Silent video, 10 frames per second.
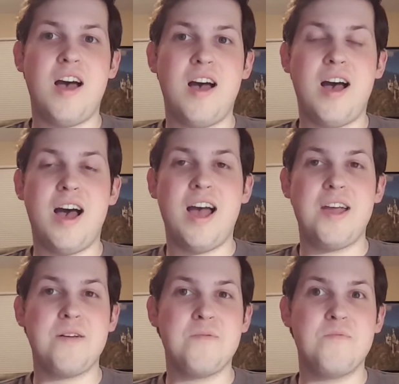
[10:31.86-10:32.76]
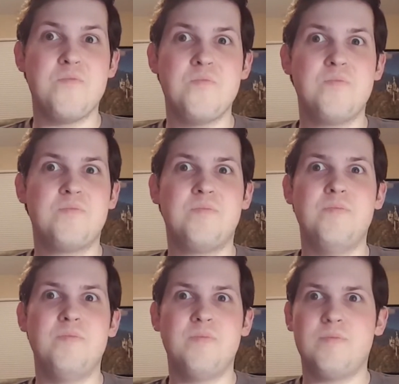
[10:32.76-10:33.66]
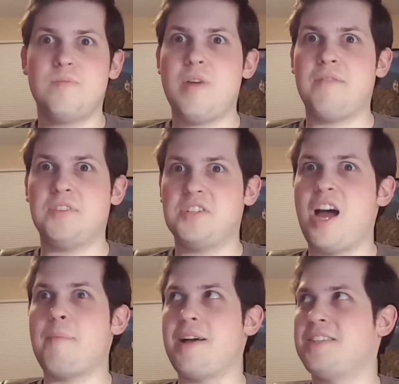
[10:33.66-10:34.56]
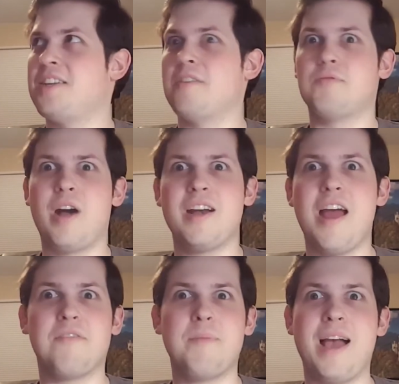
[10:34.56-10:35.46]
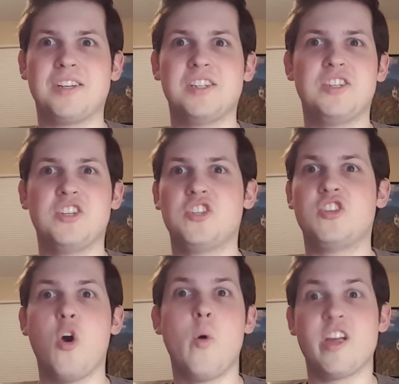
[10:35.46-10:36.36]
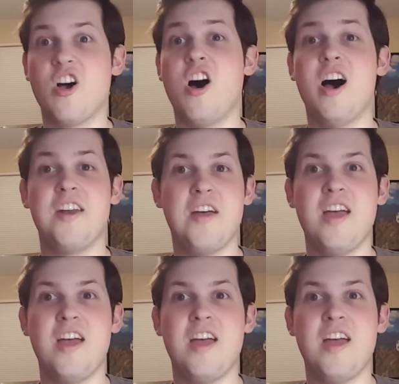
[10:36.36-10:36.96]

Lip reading: I have to stop myself right now from actually just going on